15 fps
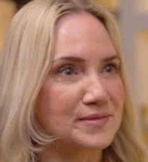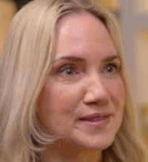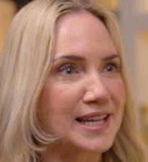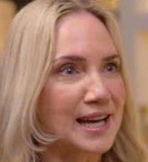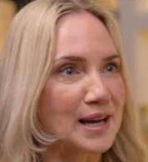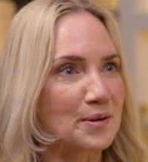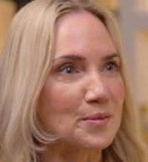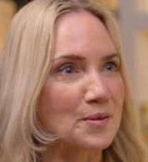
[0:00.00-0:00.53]

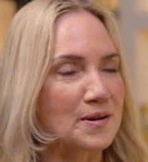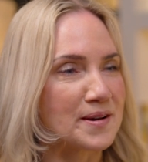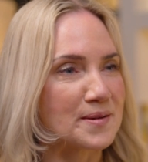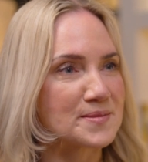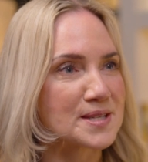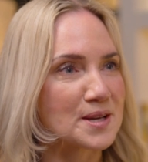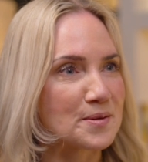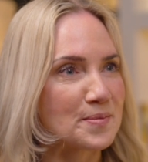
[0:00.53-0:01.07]
now why I'm
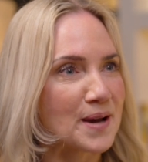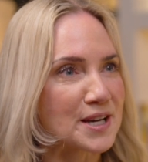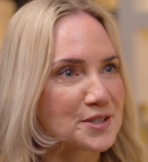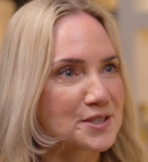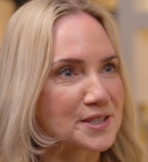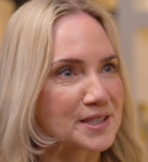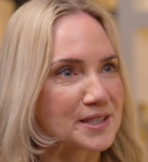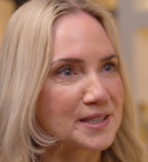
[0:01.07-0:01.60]
so
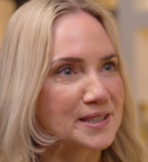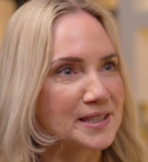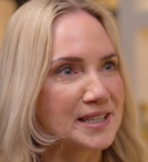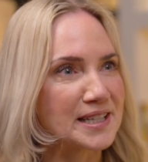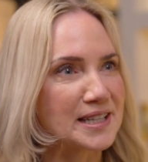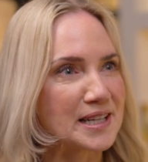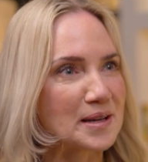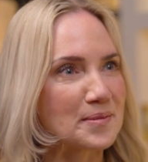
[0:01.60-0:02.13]
passionate
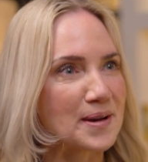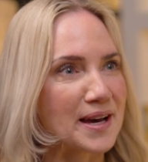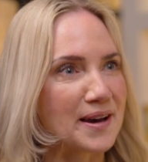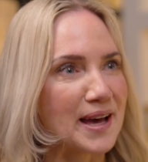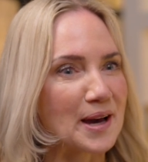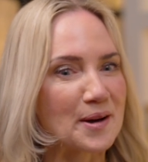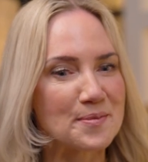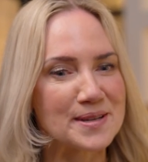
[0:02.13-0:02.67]
about
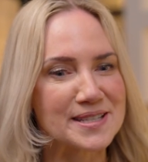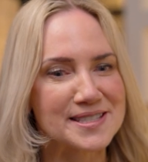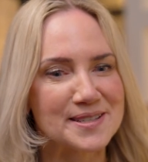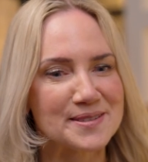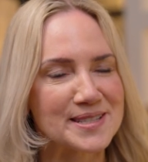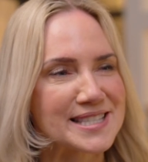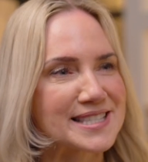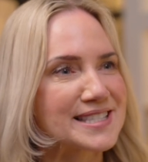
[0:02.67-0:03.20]
helping to
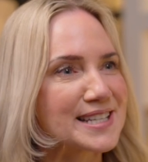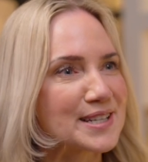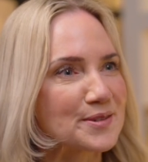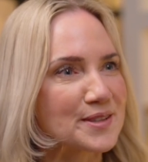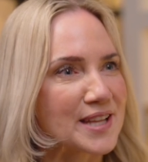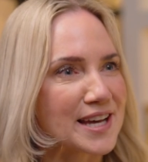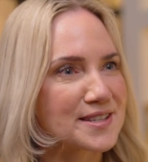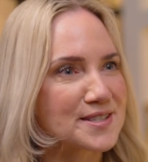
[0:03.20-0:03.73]
instill
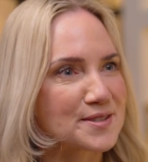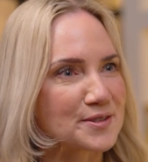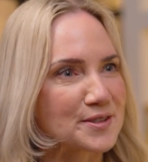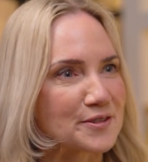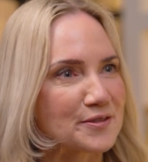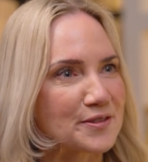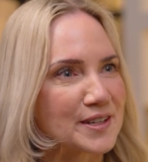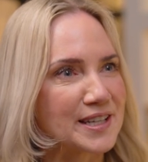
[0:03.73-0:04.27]
that sort
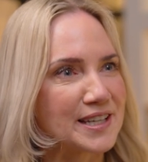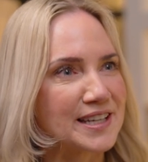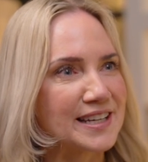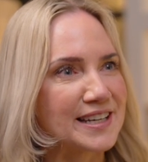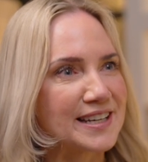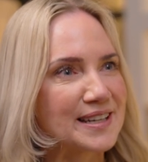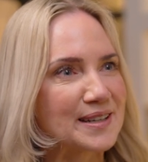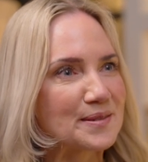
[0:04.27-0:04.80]
of
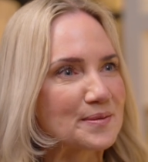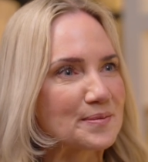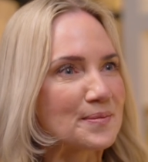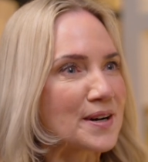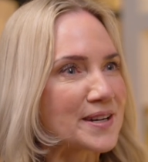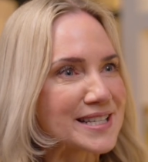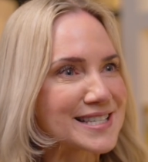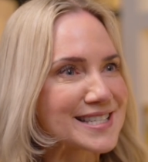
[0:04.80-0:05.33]

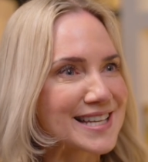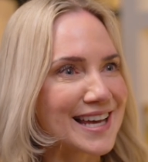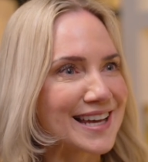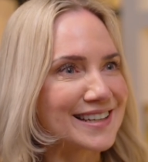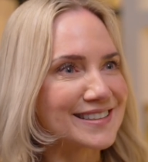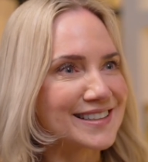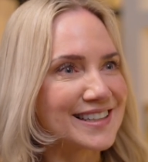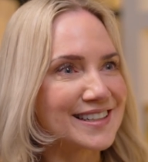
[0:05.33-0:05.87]

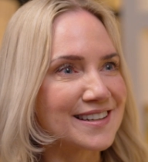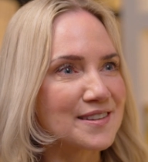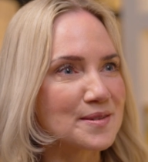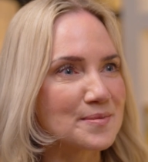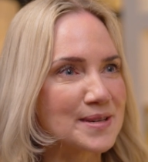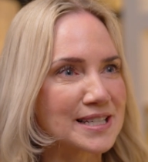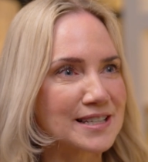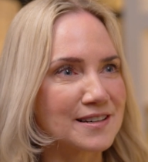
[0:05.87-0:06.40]
mindset in other
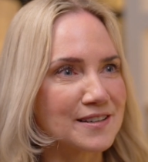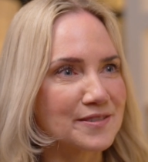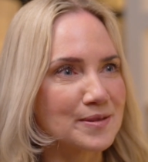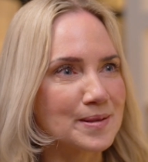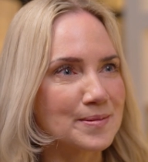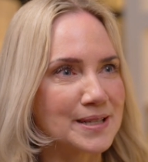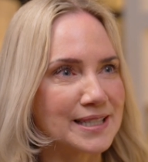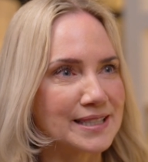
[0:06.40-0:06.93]
midlife
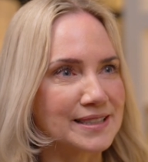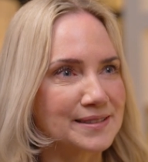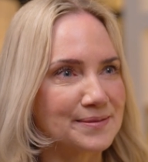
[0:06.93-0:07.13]
women.